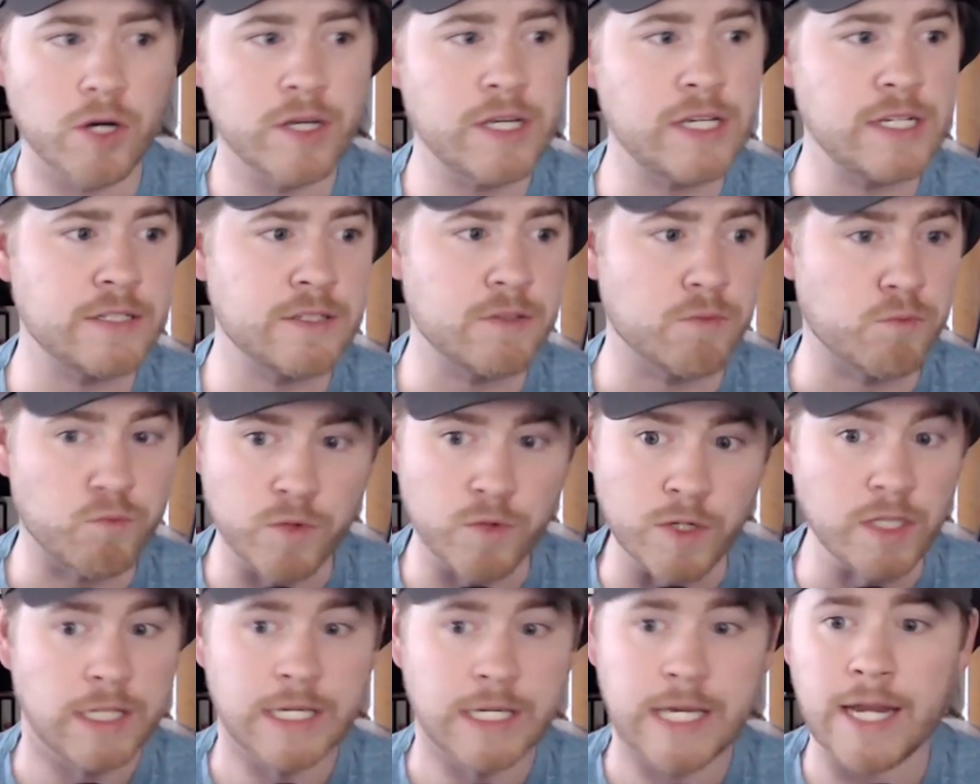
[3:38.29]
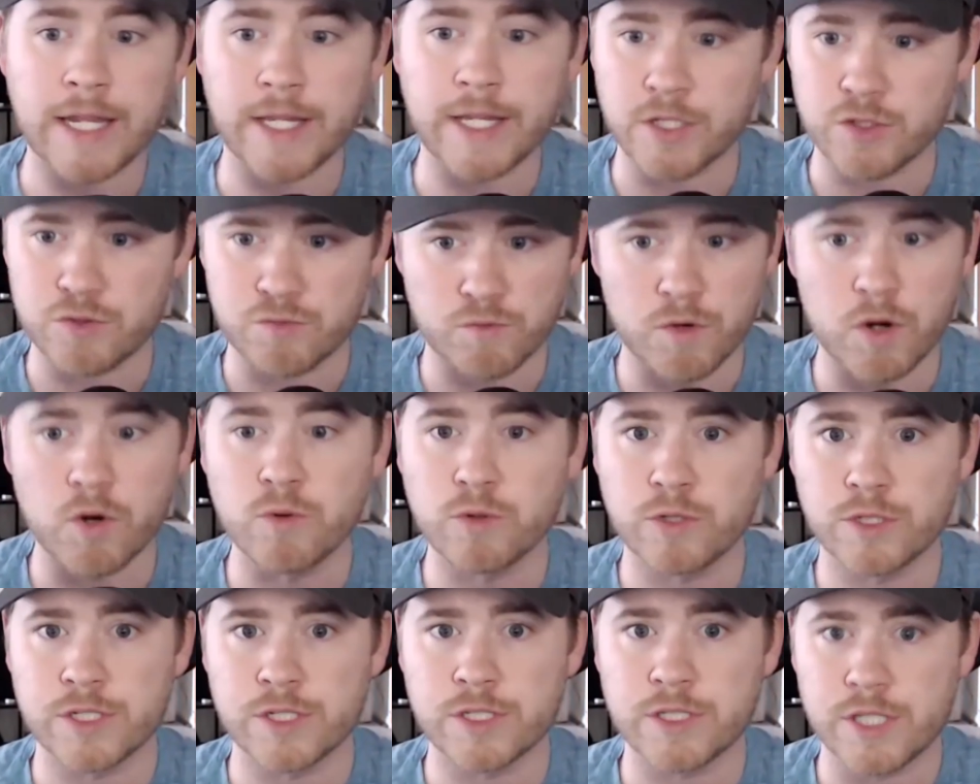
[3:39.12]
He's really getting his
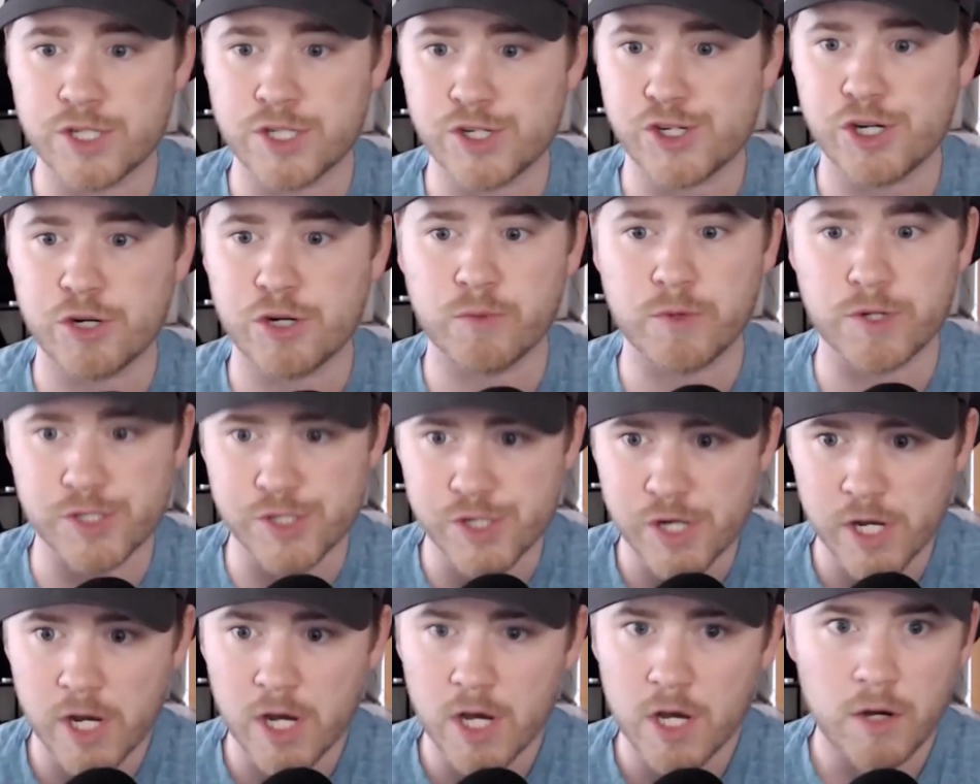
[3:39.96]
roses this year, which